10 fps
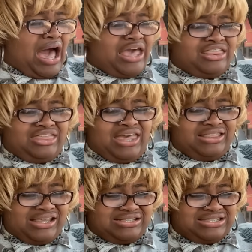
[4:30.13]
I
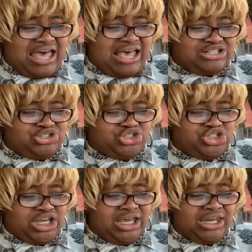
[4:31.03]
think it says
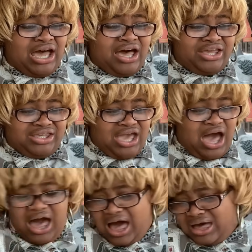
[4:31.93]
Sheena
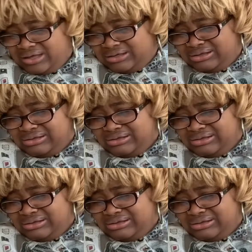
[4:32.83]
Young.